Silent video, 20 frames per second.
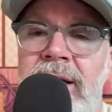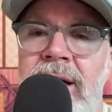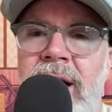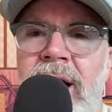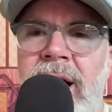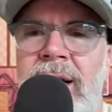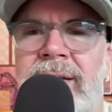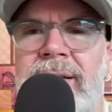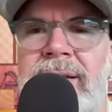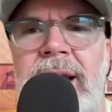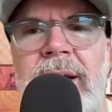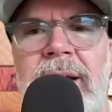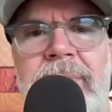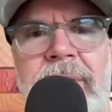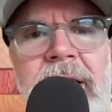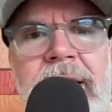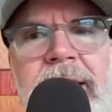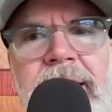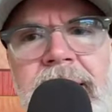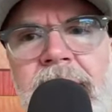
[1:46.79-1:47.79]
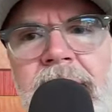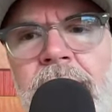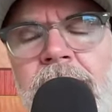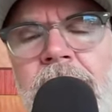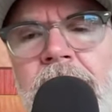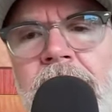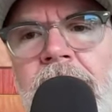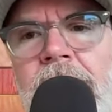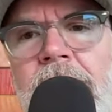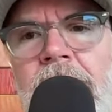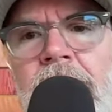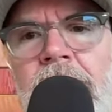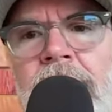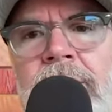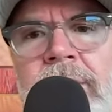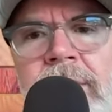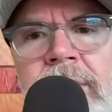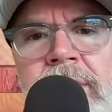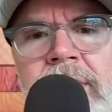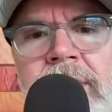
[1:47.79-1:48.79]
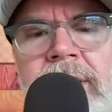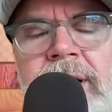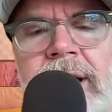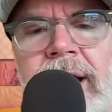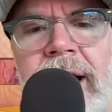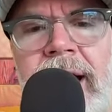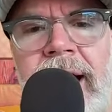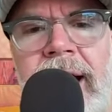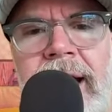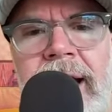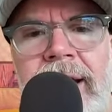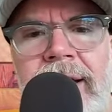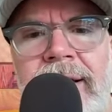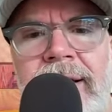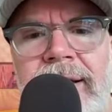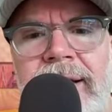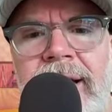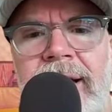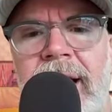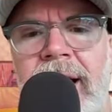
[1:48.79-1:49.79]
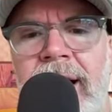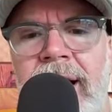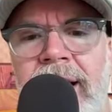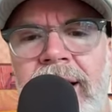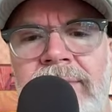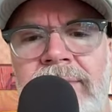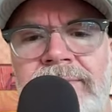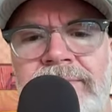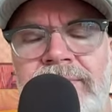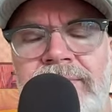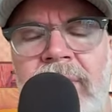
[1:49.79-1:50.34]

I think about a year ago, and uh,